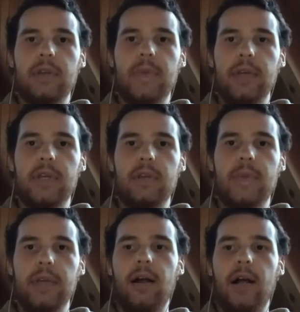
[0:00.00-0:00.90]
Yeah,
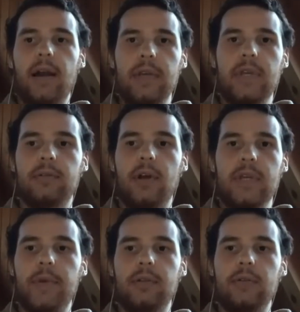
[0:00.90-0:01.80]
I'll help you. I'll
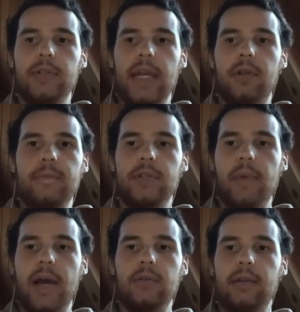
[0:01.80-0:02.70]
help you take down
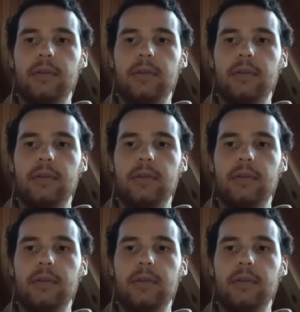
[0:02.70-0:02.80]
my